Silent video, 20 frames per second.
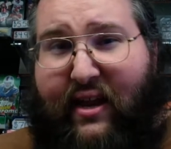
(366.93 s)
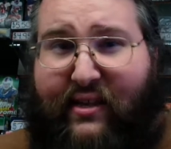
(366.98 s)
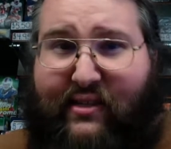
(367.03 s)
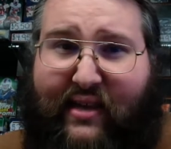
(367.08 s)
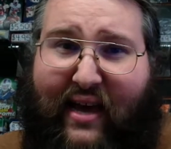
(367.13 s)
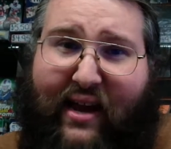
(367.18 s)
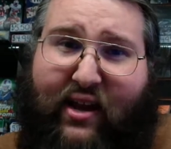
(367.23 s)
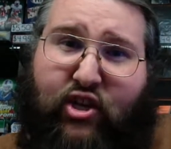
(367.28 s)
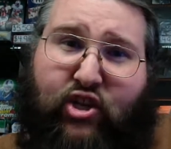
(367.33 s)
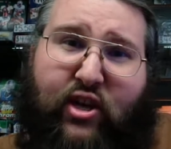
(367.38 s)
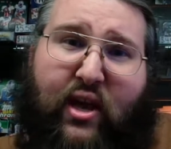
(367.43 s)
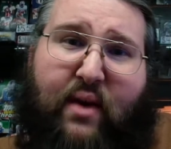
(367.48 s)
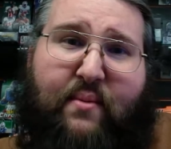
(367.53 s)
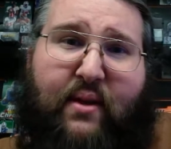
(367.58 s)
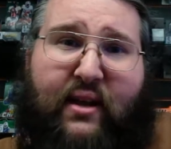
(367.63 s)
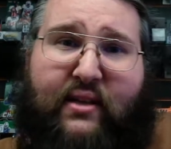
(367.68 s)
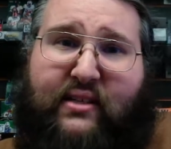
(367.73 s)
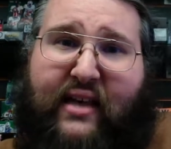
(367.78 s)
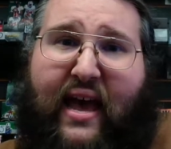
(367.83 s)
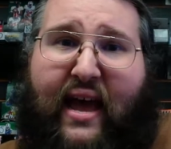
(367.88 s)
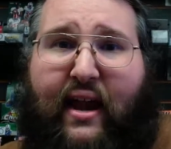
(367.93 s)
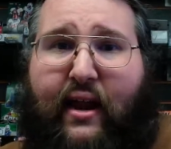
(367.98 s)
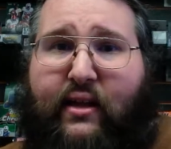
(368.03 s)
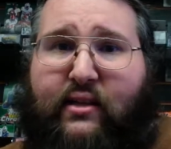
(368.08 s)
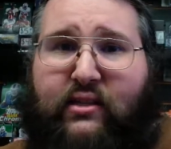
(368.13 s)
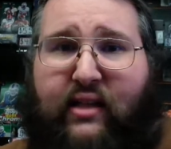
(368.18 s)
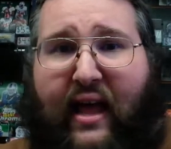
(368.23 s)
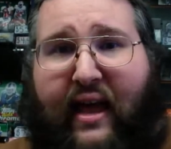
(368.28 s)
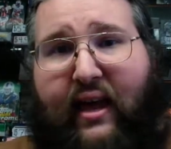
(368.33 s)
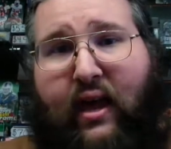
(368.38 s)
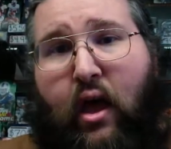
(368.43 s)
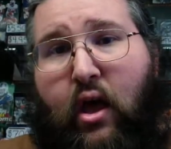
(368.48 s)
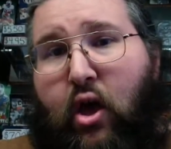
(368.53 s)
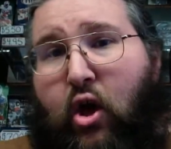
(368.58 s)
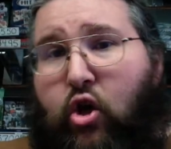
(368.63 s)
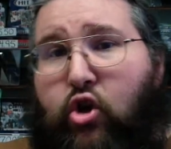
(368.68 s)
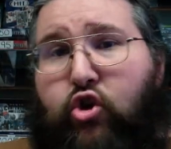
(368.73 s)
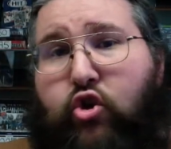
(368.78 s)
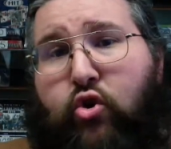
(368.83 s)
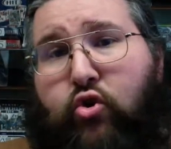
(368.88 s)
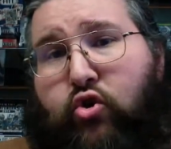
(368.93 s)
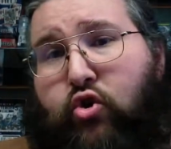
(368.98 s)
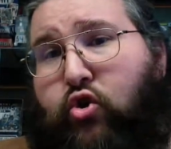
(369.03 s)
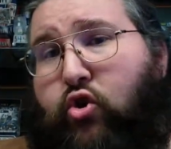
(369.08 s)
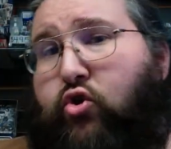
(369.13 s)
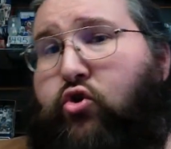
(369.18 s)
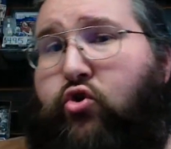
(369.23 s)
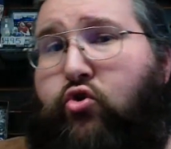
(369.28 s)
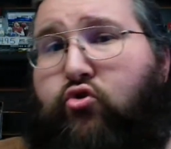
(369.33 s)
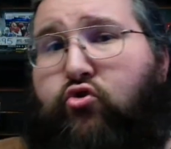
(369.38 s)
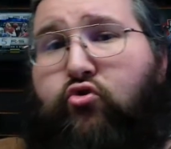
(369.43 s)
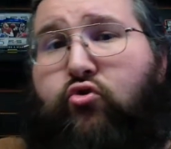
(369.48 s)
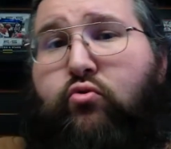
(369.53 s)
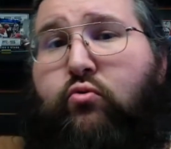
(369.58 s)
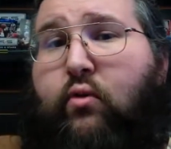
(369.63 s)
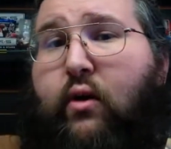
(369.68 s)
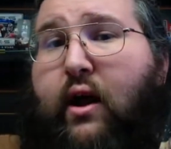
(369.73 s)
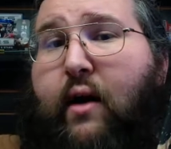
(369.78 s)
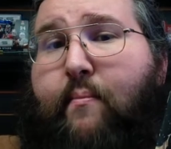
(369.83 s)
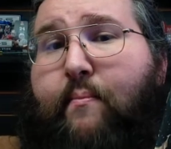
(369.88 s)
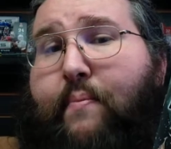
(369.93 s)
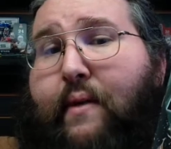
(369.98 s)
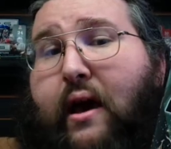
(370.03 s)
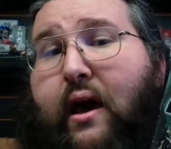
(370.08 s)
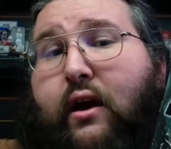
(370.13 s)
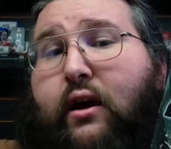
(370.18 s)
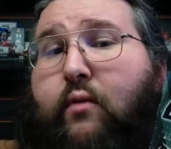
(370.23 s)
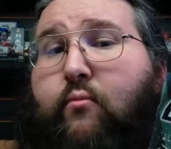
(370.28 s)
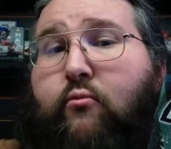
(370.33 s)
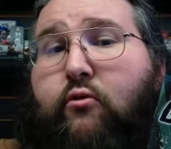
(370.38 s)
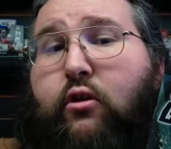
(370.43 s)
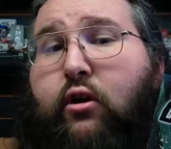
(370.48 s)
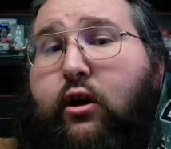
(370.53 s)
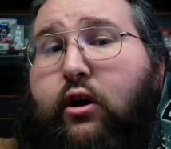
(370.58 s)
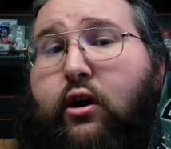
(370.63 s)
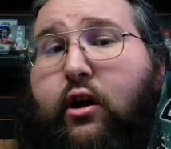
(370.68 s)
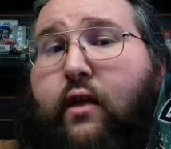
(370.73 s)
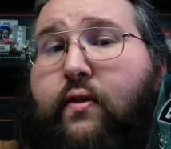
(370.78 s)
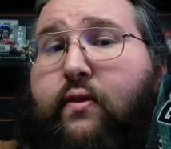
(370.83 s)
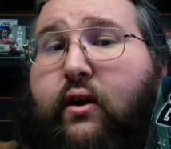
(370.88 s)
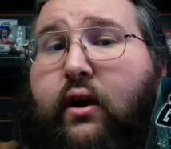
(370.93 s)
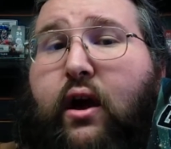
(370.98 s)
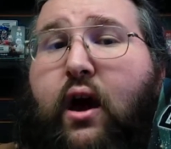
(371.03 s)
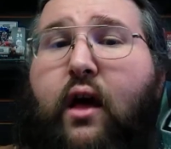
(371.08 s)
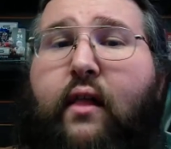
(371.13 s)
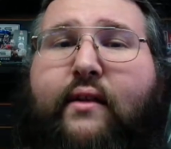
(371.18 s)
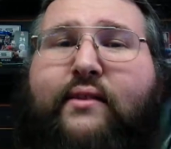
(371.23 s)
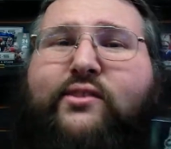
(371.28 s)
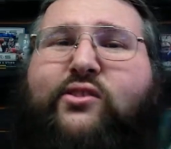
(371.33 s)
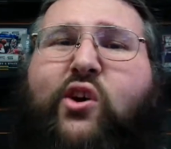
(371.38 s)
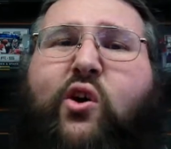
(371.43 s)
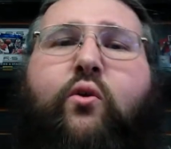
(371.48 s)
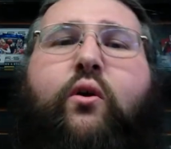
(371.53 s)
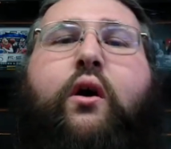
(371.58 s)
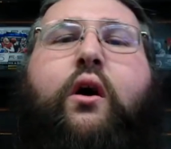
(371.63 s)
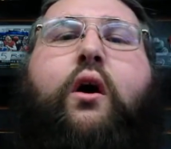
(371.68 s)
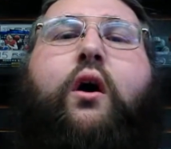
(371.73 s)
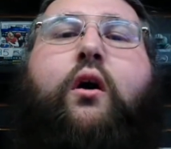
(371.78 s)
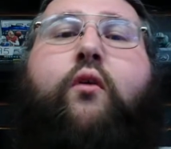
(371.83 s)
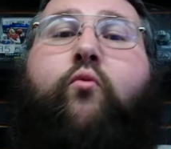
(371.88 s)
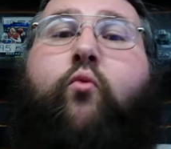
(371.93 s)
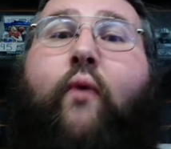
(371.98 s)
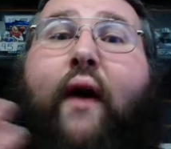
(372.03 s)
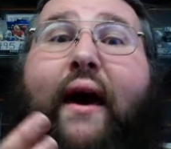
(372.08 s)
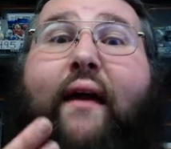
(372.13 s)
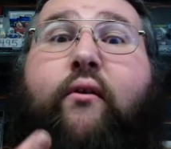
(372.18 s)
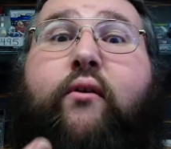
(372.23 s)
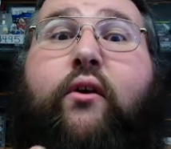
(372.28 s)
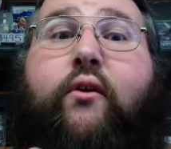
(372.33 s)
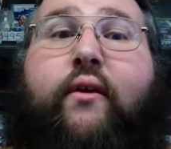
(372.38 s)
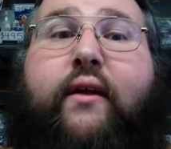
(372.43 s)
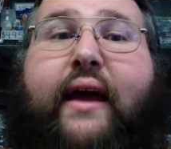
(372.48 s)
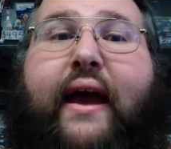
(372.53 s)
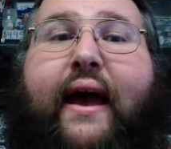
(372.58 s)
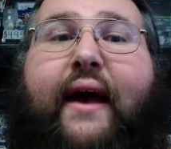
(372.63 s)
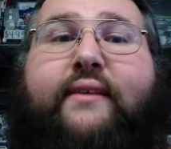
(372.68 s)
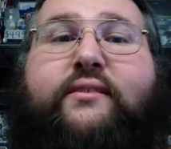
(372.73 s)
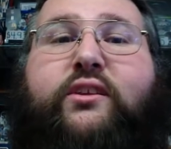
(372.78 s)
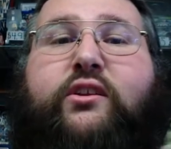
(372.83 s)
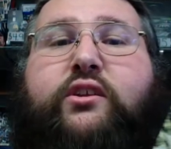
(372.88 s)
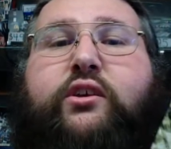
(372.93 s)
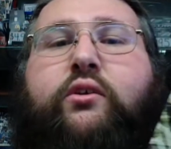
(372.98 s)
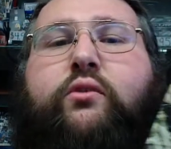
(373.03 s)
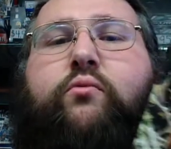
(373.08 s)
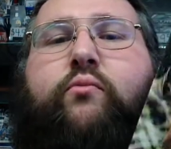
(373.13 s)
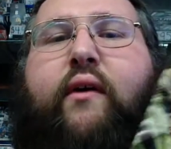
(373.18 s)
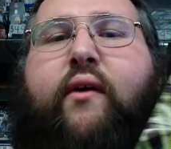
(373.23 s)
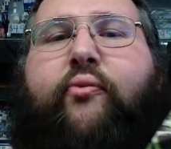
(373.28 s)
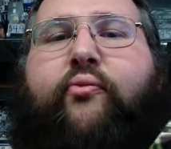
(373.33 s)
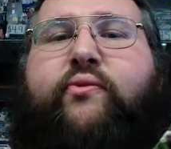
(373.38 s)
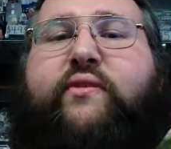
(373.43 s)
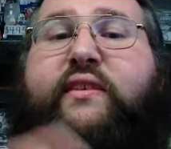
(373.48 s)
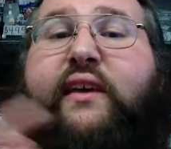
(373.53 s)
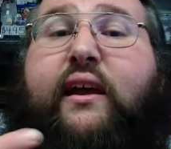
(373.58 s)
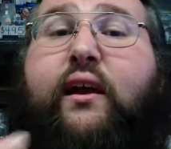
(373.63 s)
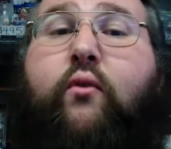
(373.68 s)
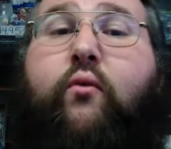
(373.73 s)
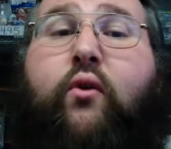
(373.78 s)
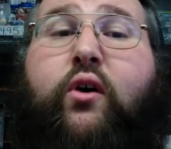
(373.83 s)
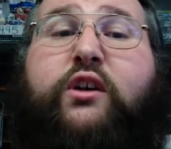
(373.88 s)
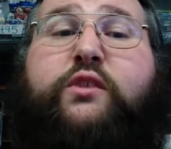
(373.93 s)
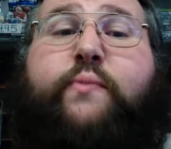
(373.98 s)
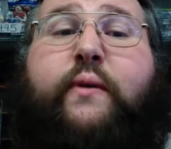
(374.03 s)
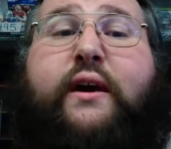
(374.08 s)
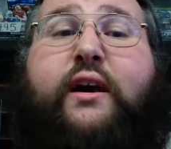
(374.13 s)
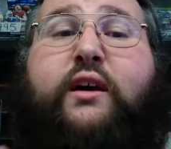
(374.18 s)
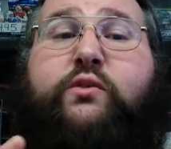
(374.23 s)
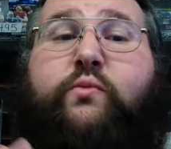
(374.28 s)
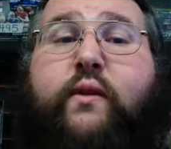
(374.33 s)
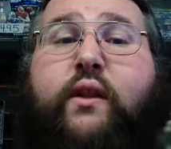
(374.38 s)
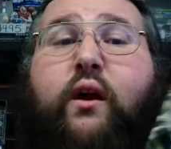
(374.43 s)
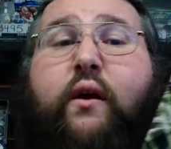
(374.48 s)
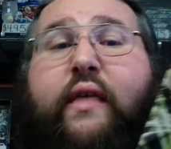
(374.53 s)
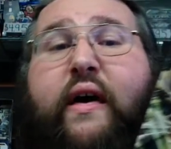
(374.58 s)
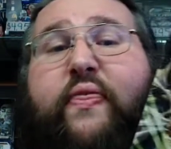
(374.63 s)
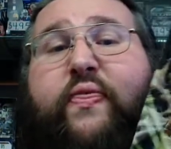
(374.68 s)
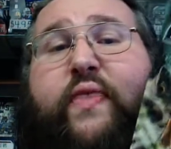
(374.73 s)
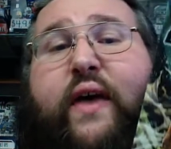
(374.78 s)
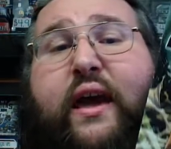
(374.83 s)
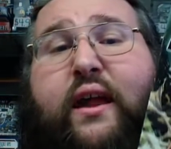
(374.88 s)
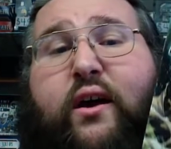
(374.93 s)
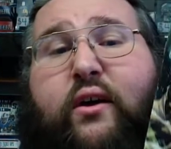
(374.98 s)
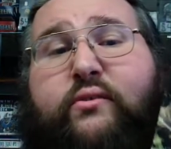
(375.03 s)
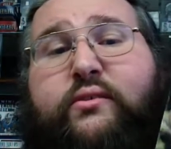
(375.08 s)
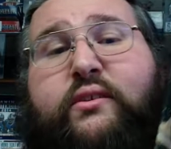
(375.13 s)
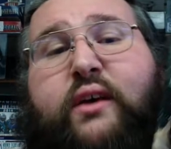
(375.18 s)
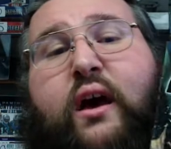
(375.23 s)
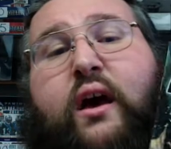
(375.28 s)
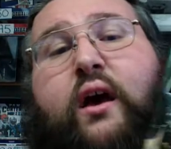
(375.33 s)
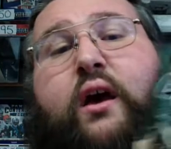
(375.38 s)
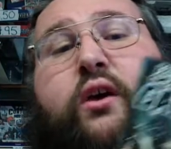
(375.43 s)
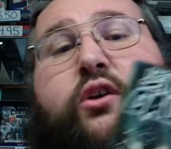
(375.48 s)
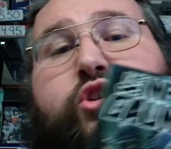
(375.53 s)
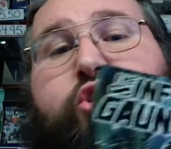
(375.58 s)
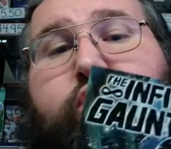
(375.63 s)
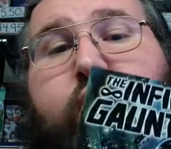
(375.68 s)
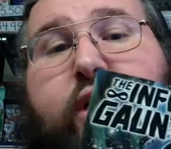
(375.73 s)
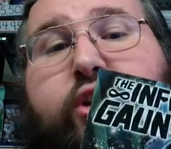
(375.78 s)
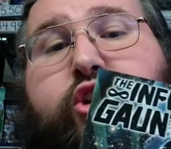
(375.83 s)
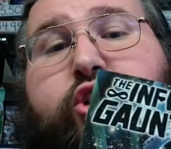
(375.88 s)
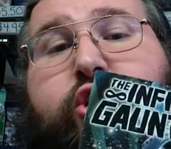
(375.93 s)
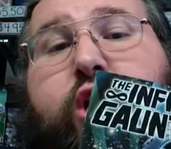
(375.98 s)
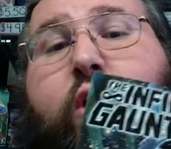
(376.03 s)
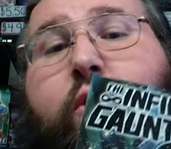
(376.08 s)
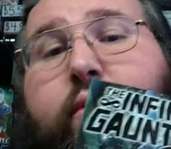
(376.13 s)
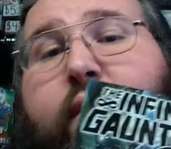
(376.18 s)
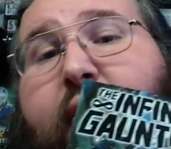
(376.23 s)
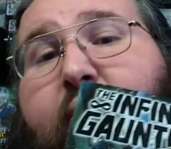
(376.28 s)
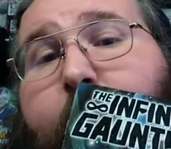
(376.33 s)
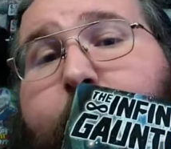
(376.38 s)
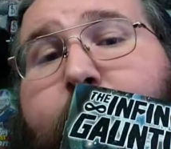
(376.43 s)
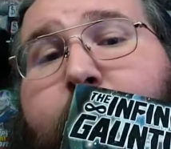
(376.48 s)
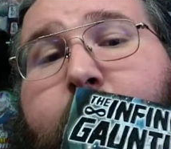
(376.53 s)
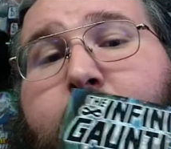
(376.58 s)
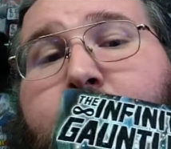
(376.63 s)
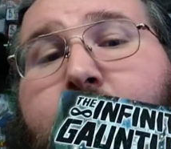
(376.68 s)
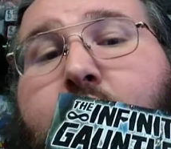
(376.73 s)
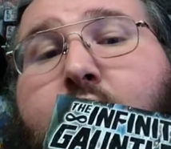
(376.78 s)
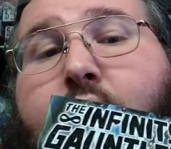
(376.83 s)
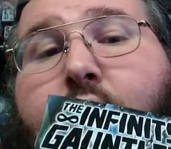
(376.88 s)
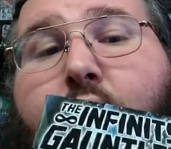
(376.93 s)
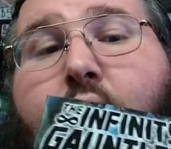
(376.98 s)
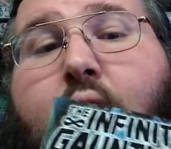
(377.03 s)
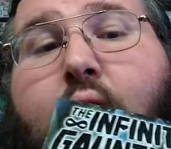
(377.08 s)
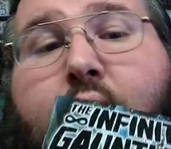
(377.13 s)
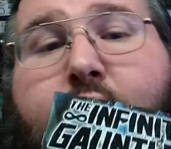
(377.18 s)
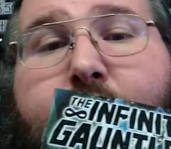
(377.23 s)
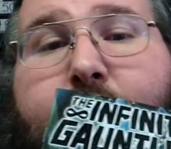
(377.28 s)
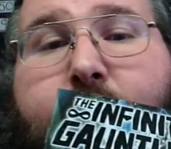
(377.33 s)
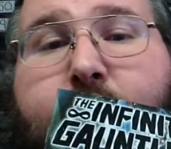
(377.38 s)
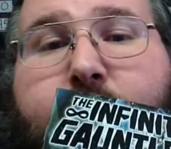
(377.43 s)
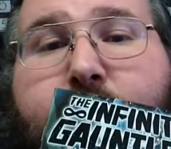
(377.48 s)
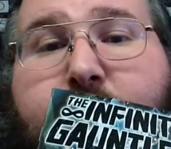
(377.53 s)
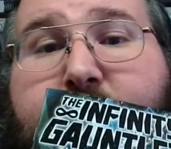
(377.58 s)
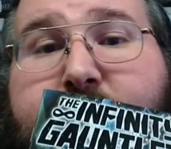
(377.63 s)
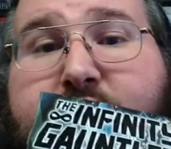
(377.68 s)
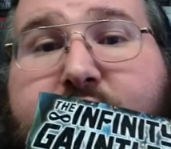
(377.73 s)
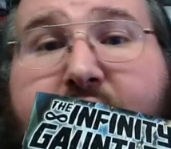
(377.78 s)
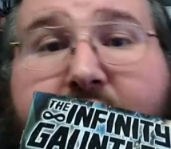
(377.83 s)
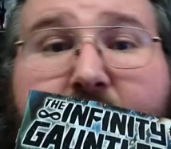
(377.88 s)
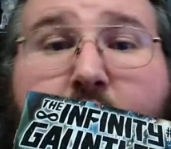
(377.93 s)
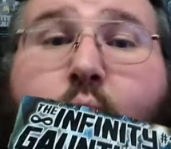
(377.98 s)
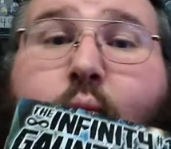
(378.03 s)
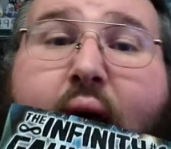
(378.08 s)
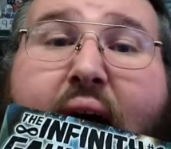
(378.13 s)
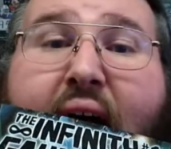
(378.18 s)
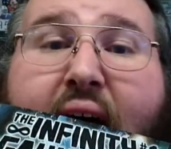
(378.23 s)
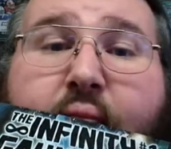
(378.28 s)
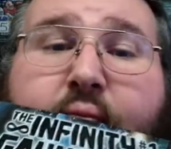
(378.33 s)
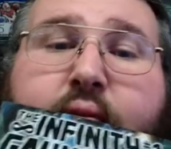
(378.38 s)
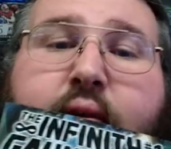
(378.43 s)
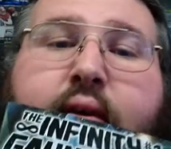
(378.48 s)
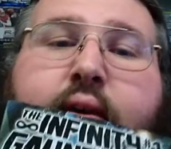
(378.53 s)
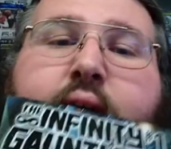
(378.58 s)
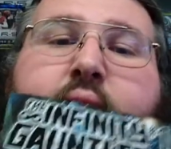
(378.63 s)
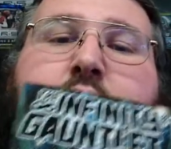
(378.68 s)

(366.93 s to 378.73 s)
He's got a gem in his hand. He's like, well, I'm back. I'm working on the Gauntlet. So I don't know what it has to do with Secret Wars, because we know that Thanos just showed up on the second raft